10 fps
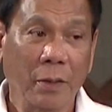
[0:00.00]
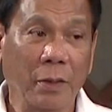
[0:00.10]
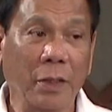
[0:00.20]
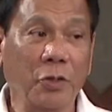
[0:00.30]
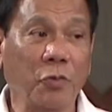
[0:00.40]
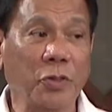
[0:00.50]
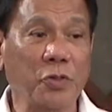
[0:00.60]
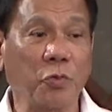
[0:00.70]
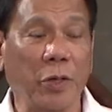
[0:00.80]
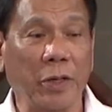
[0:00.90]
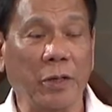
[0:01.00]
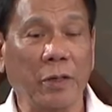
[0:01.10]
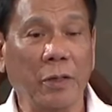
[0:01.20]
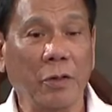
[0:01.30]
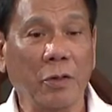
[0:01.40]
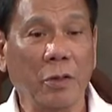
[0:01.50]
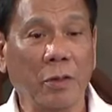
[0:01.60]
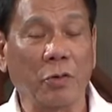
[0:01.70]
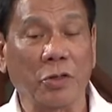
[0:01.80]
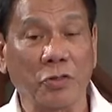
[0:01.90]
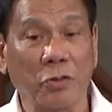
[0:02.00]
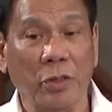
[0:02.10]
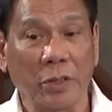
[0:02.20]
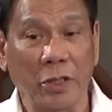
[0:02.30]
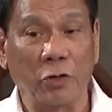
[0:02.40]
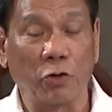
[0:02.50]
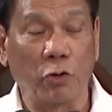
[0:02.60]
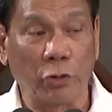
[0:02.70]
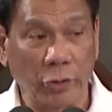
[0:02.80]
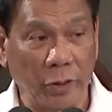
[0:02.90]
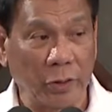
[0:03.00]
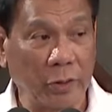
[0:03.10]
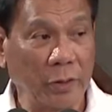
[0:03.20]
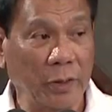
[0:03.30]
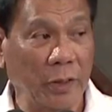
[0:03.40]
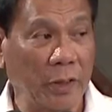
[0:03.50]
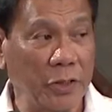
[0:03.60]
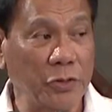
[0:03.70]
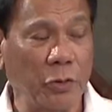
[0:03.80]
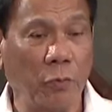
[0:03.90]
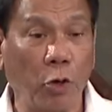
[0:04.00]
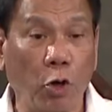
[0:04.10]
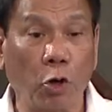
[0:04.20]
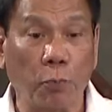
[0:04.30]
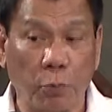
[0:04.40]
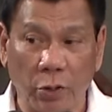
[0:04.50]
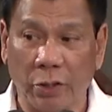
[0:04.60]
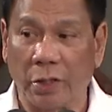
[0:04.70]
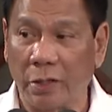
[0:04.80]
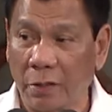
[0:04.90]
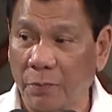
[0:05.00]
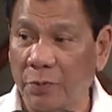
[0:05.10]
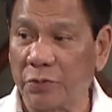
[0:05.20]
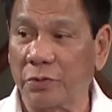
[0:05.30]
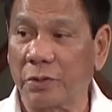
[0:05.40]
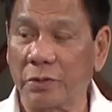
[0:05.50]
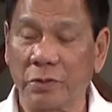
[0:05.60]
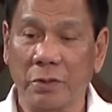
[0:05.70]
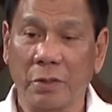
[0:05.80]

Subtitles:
That was when Corazon Aquino ordered the release of all political prisoners.